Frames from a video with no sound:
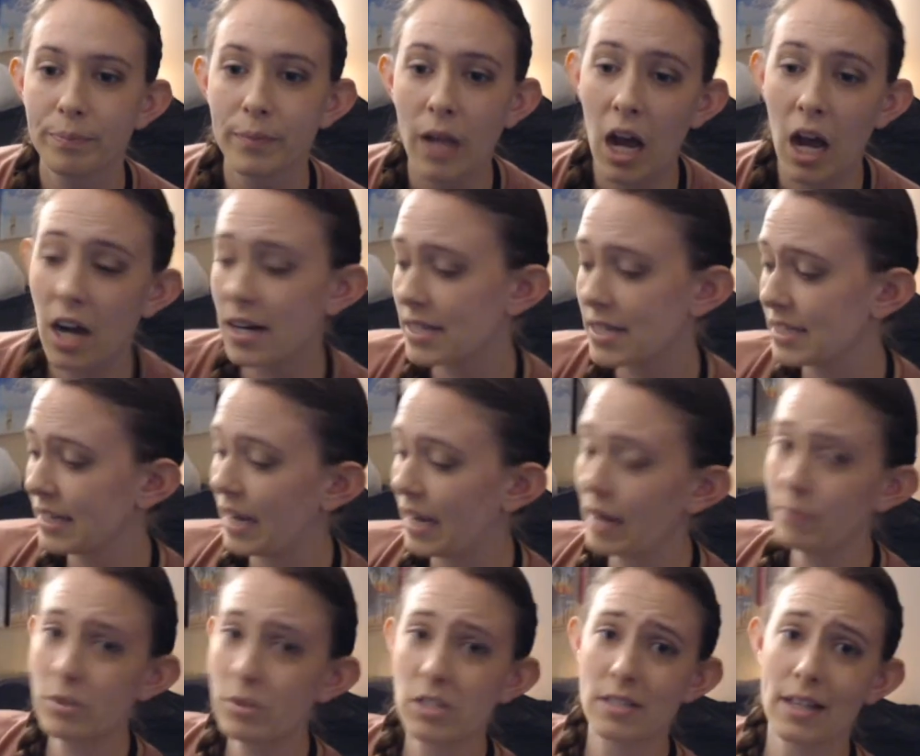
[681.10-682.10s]
Honestly,
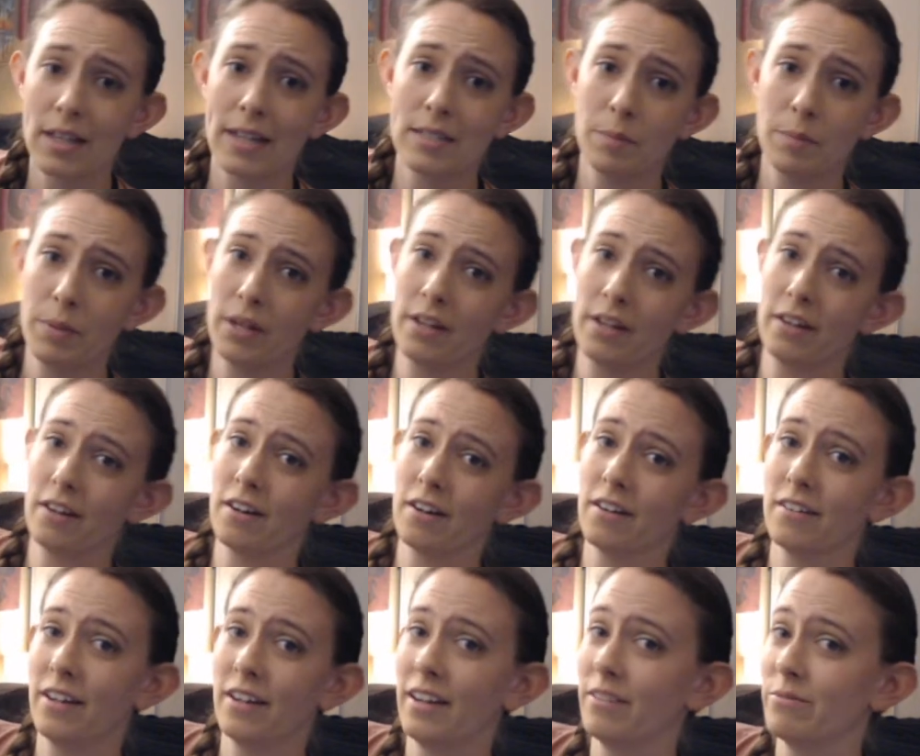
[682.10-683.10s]
I'm just glad to be
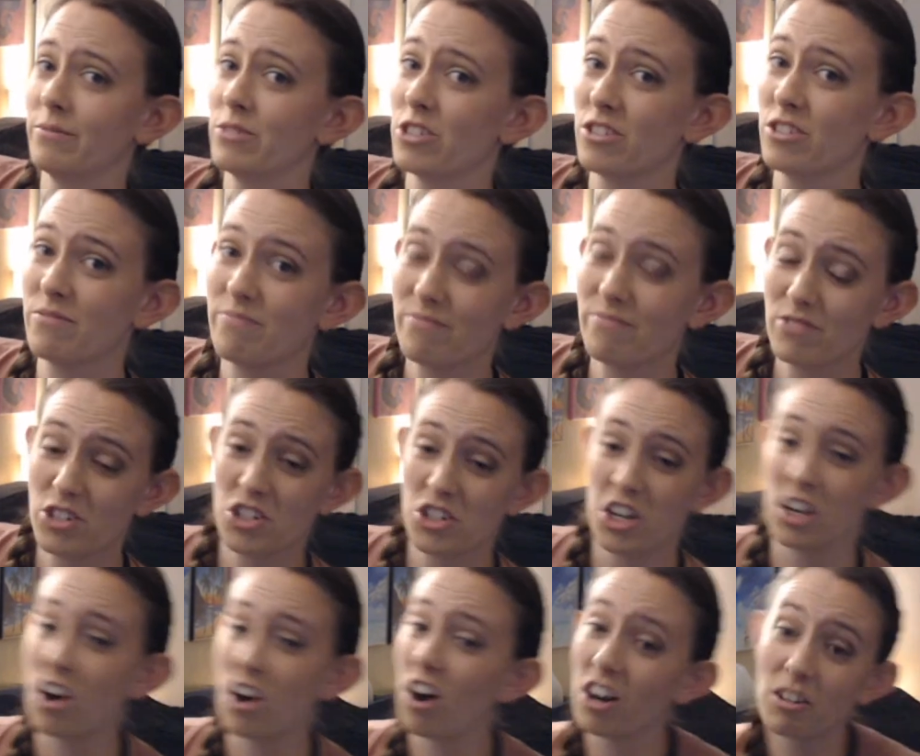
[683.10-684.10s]
here and just
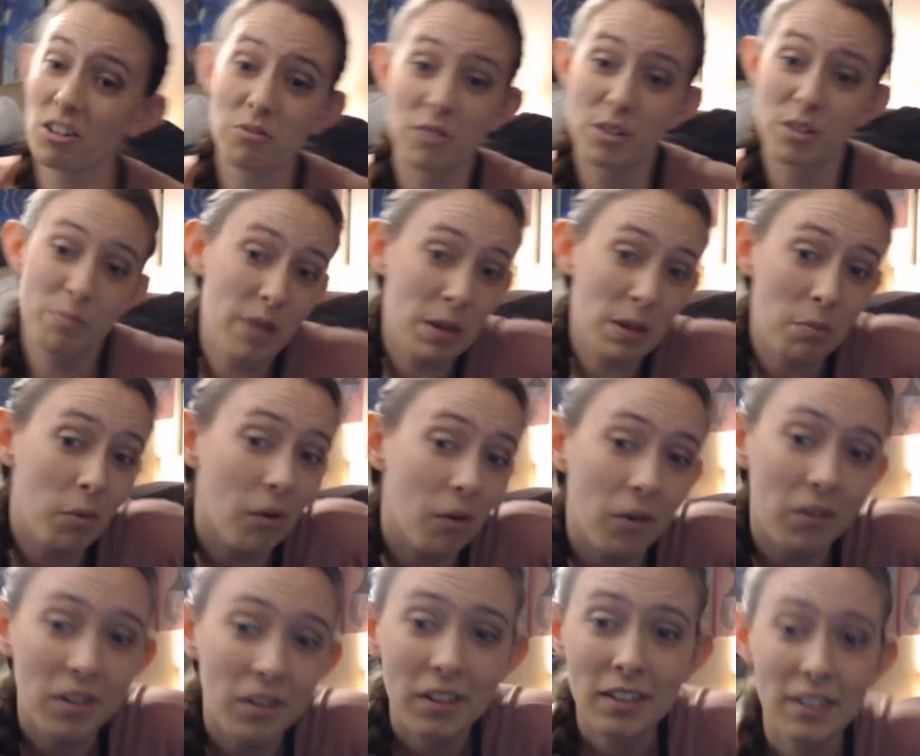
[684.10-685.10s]
share art with
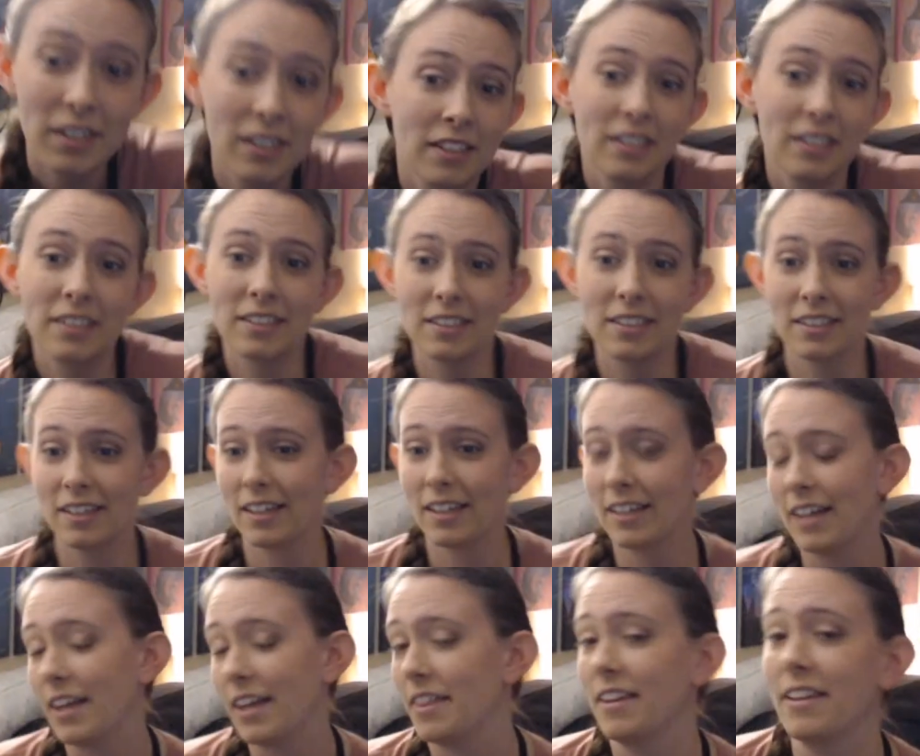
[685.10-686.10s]
people. And
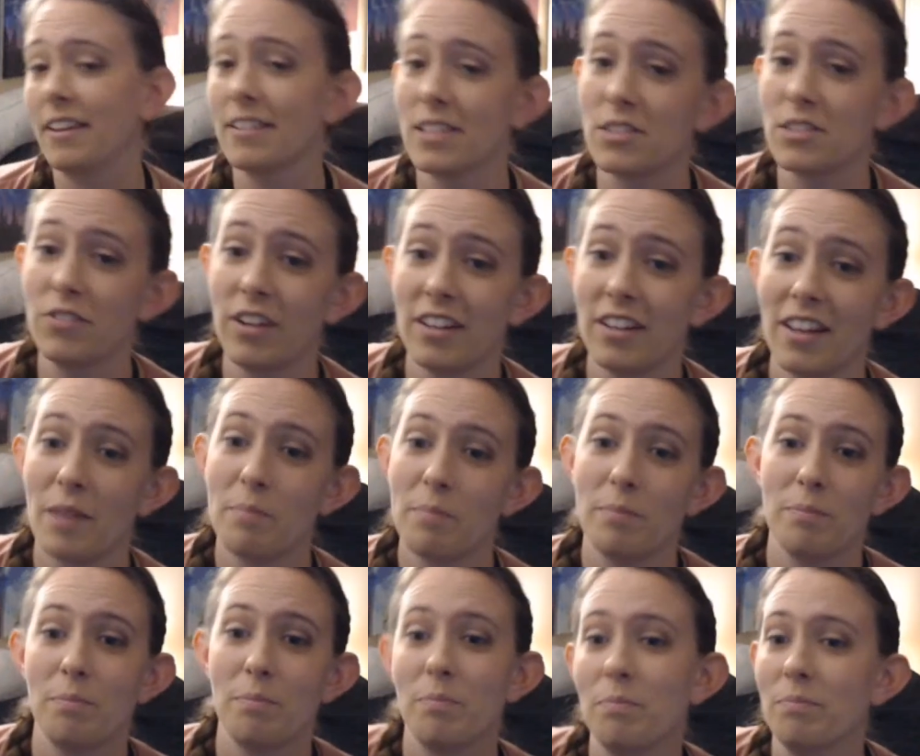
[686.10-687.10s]
I think it's fun that,
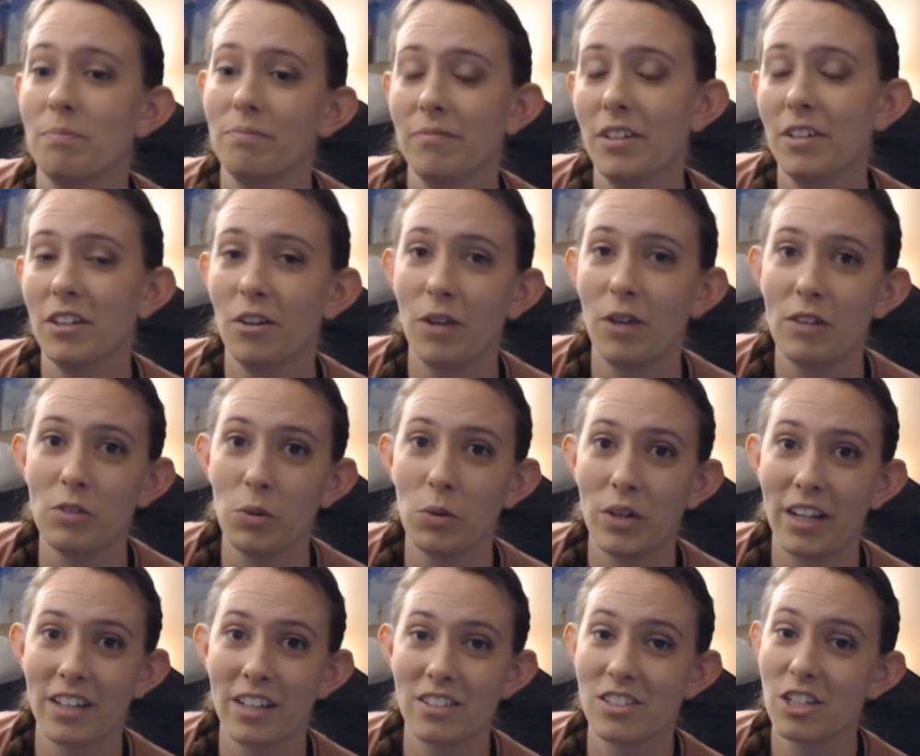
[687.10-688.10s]
you know,
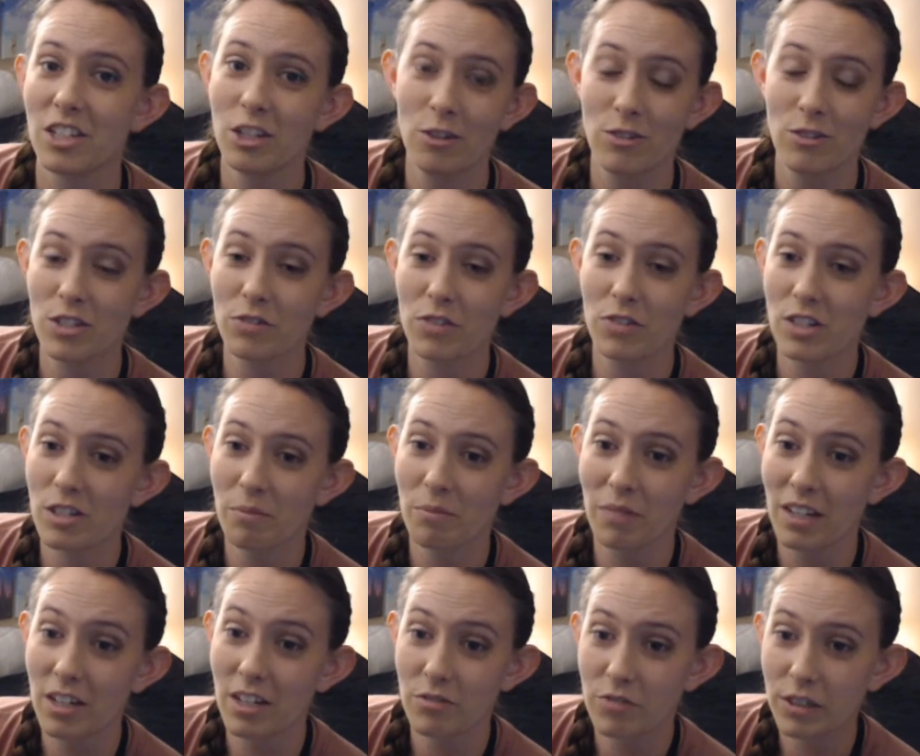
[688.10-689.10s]
everyone gets to use it for
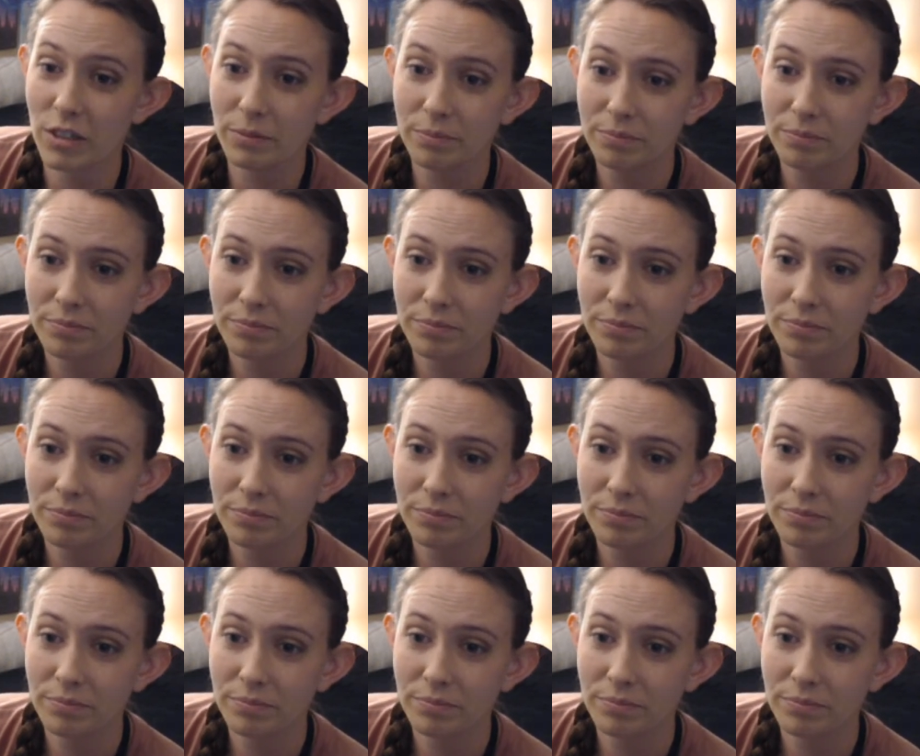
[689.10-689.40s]
something different.